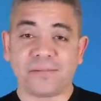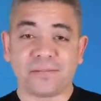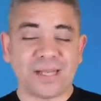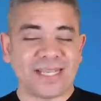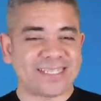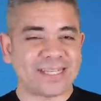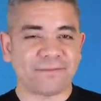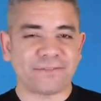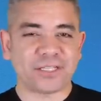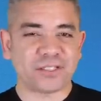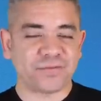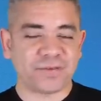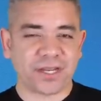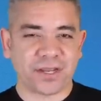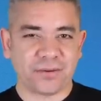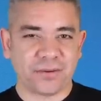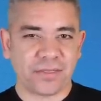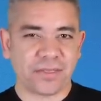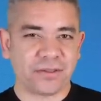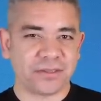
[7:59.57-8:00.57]
Please give this
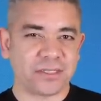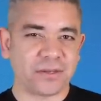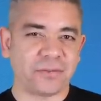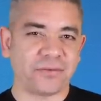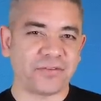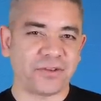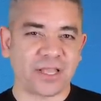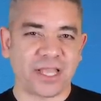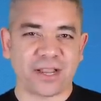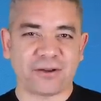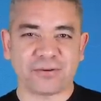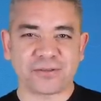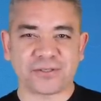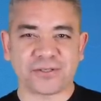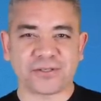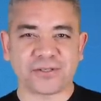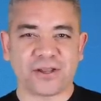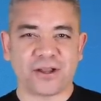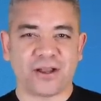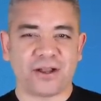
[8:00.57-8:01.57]
video a thumbs up if you like what
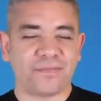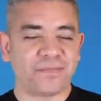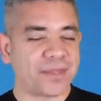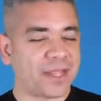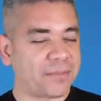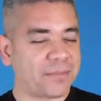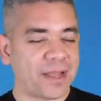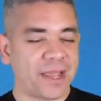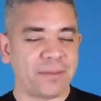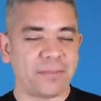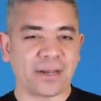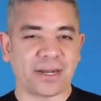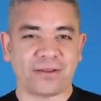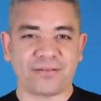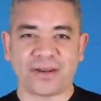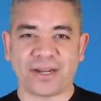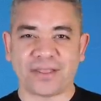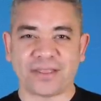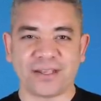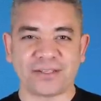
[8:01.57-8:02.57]
you saw. I'm Jaime
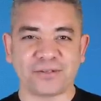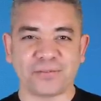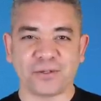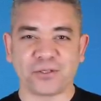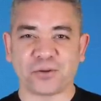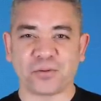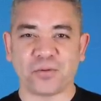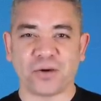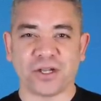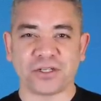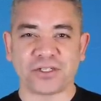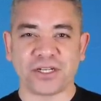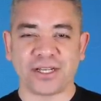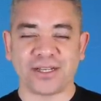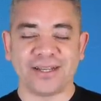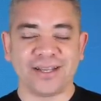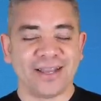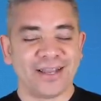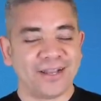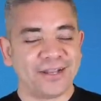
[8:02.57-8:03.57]
Rivera. Thanks so much for
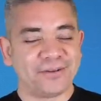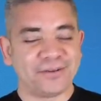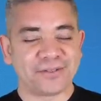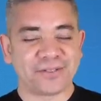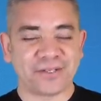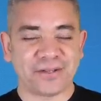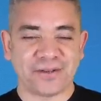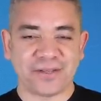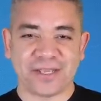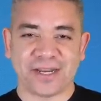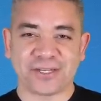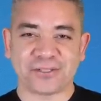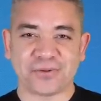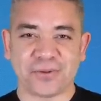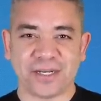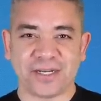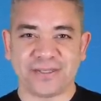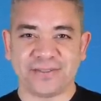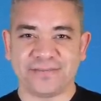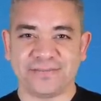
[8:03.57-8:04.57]
watching. We'll see you on the next
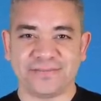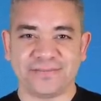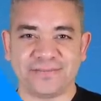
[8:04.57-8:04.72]
one.